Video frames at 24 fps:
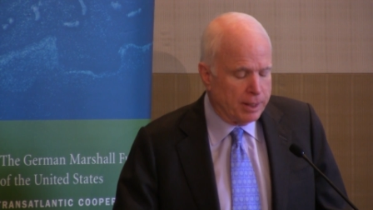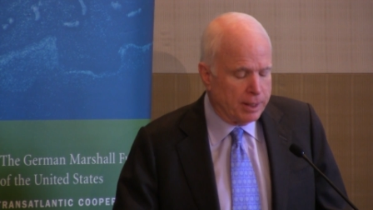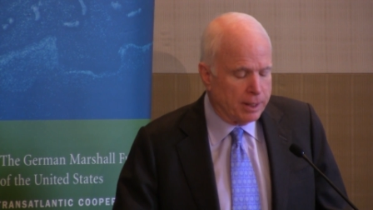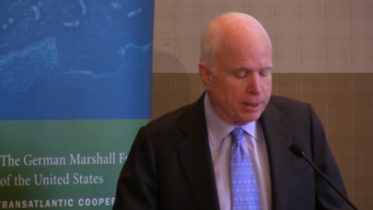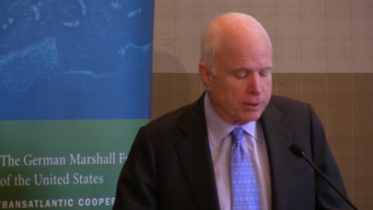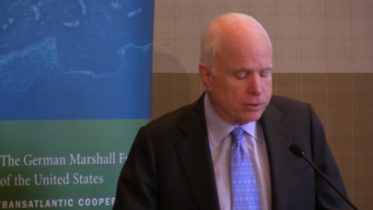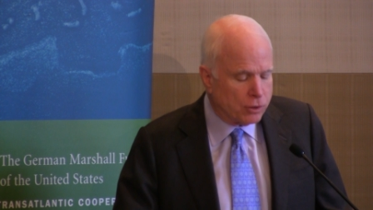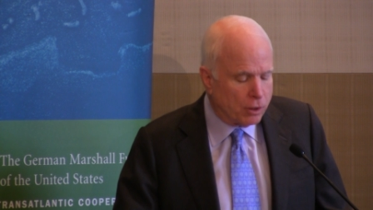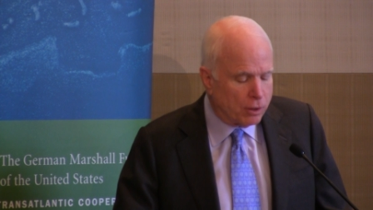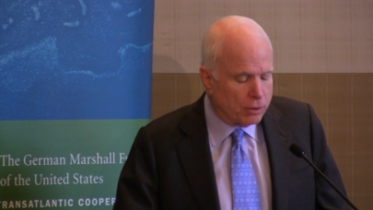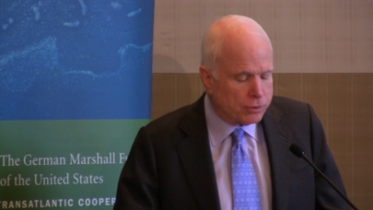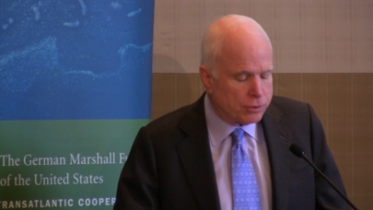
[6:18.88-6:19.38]

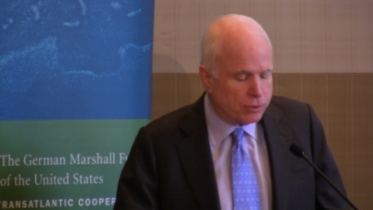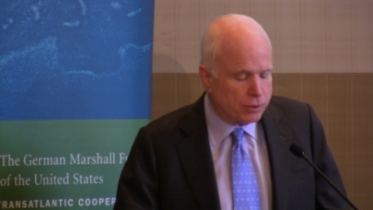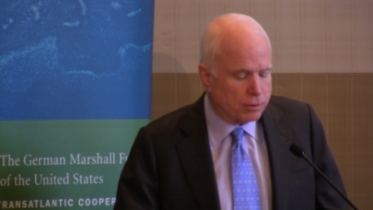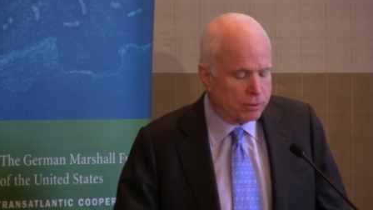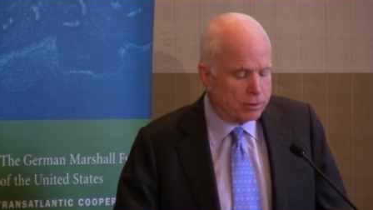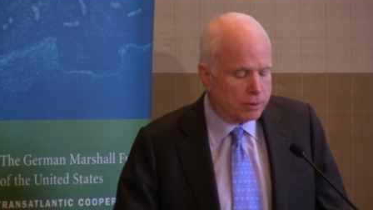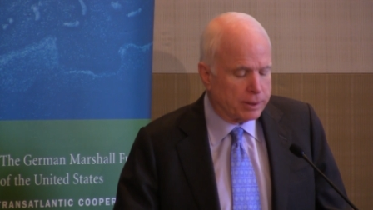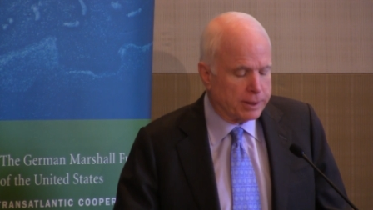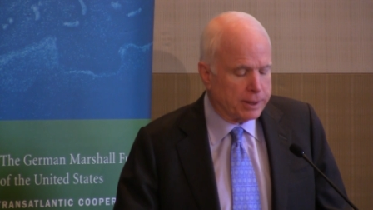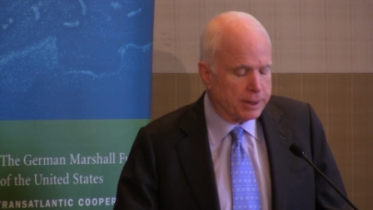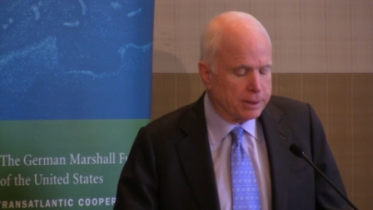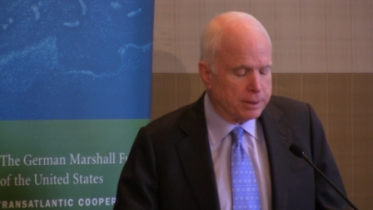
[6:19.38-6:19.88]
It is also
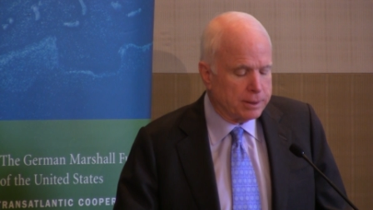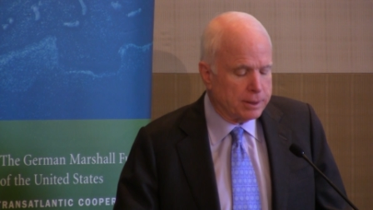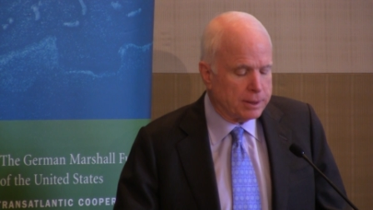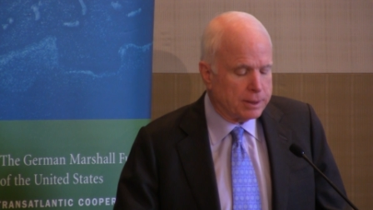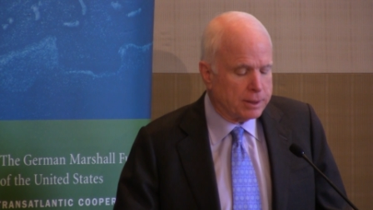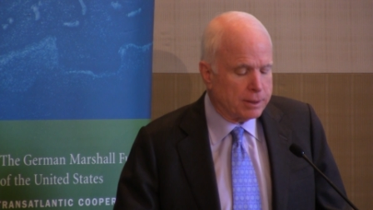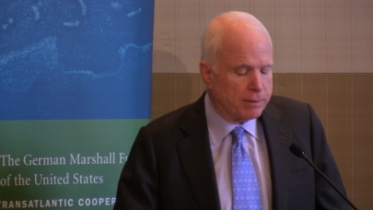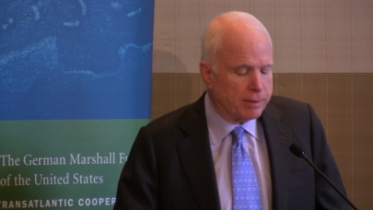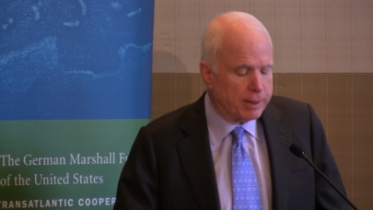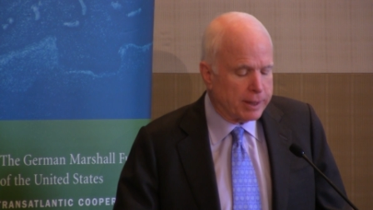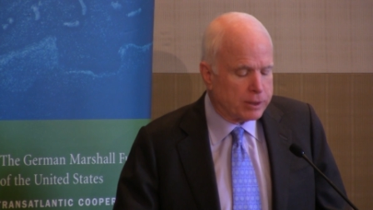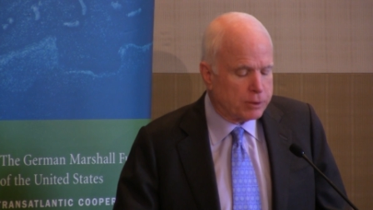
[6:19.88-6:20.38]
clear that
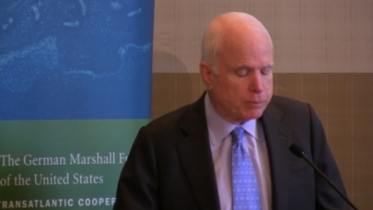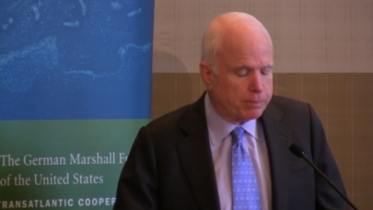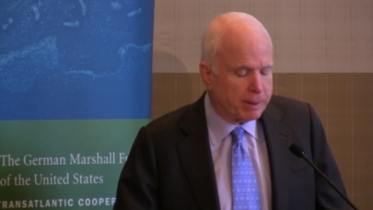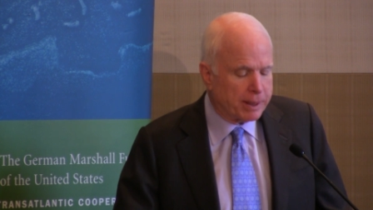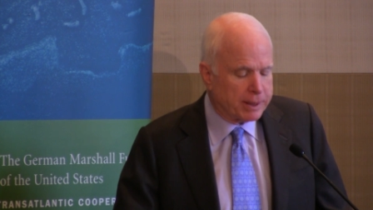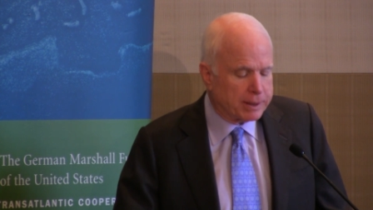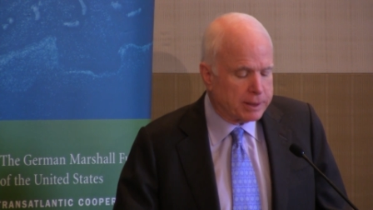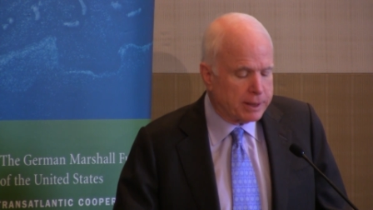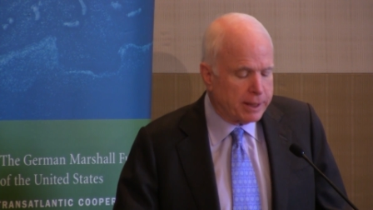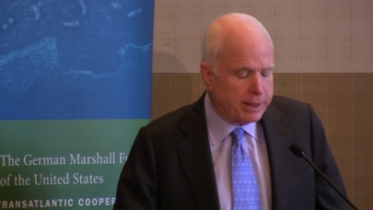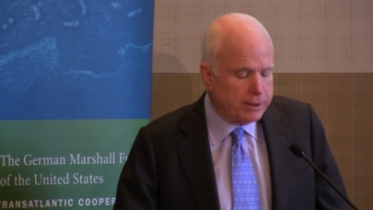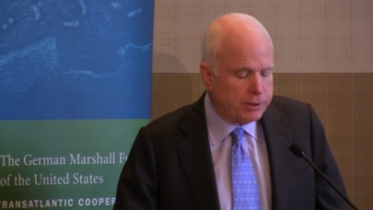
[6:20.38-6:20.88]
their
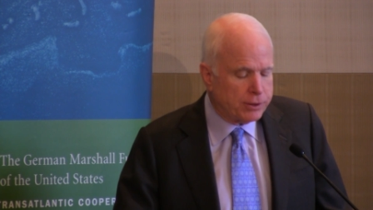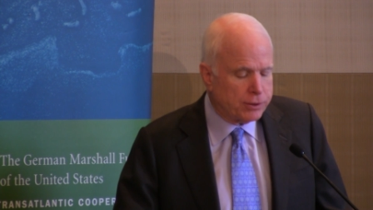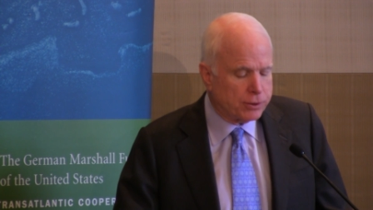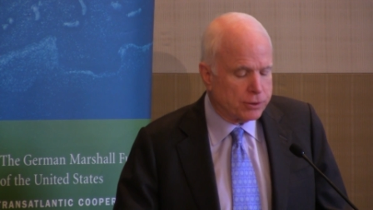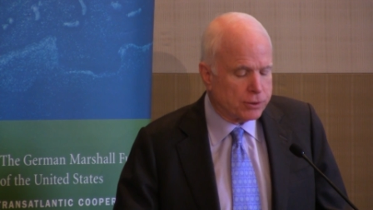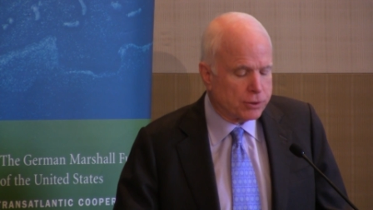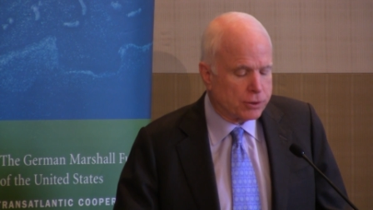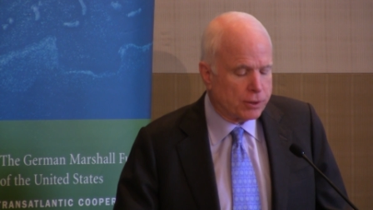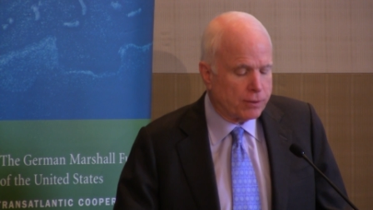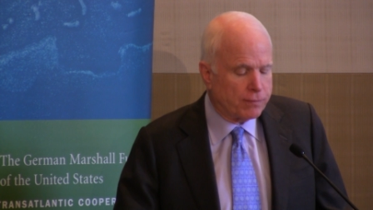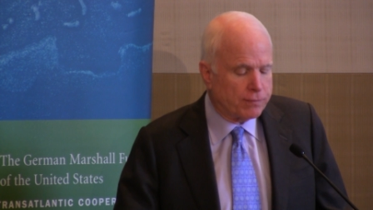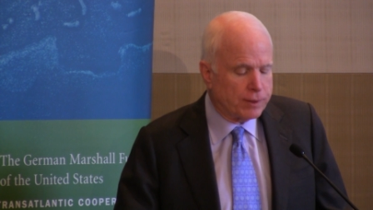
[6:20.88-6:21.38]

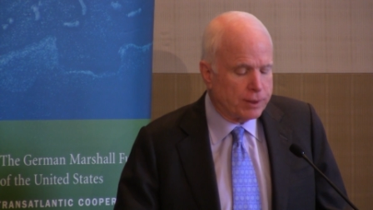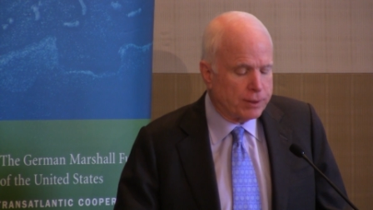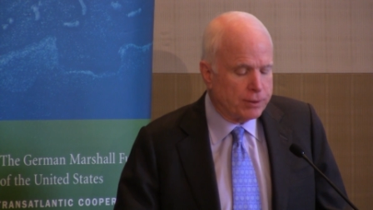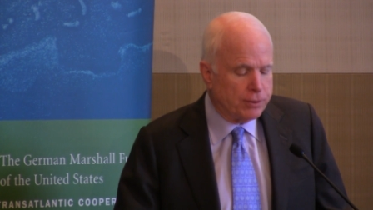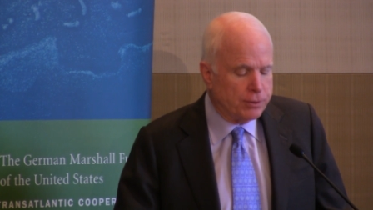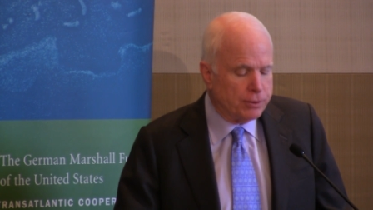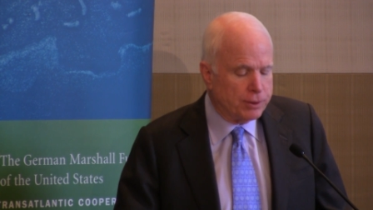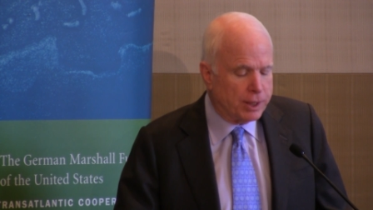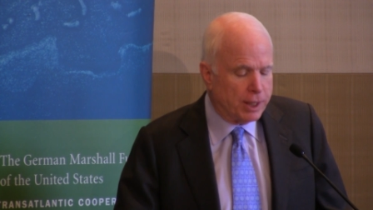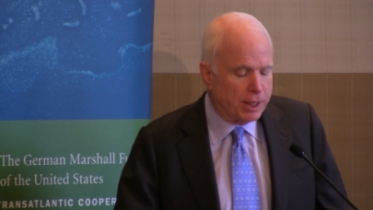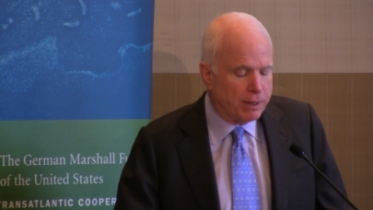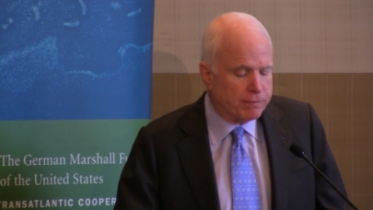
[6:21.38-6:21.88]
expectations of their
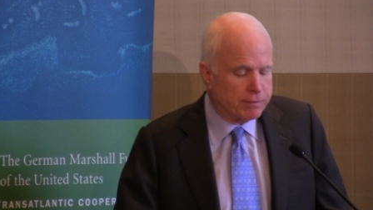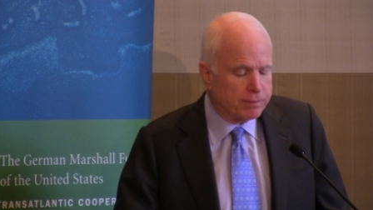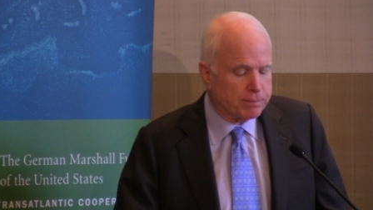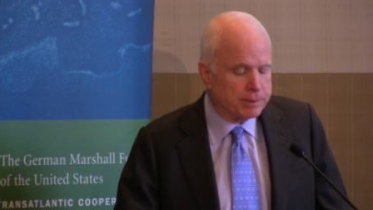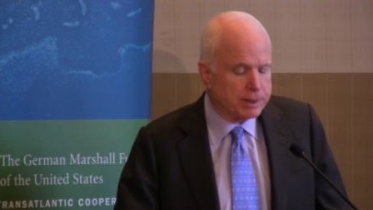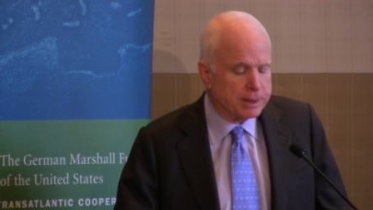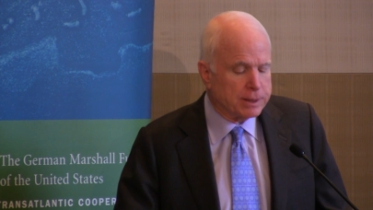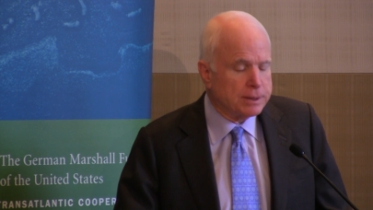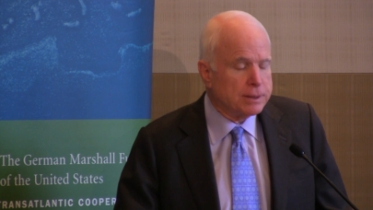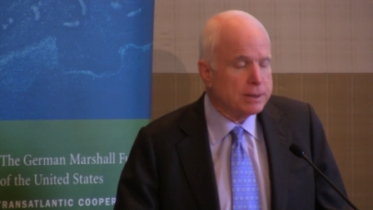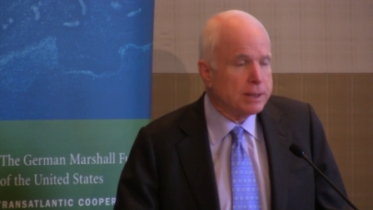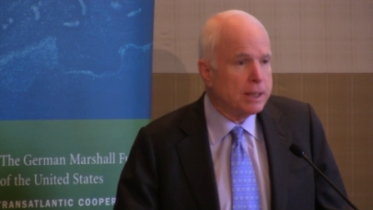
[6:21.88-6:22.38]
new
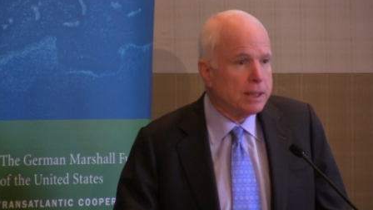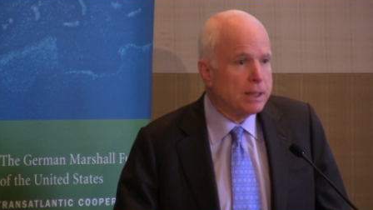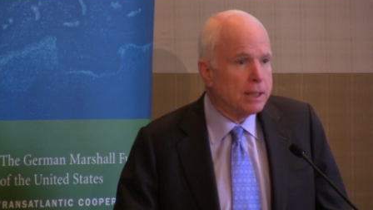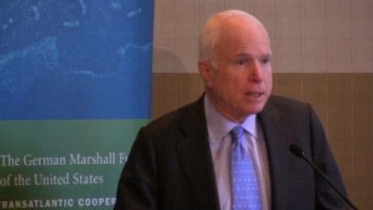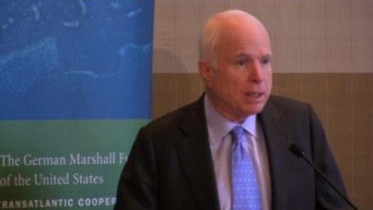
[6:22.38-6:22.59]
government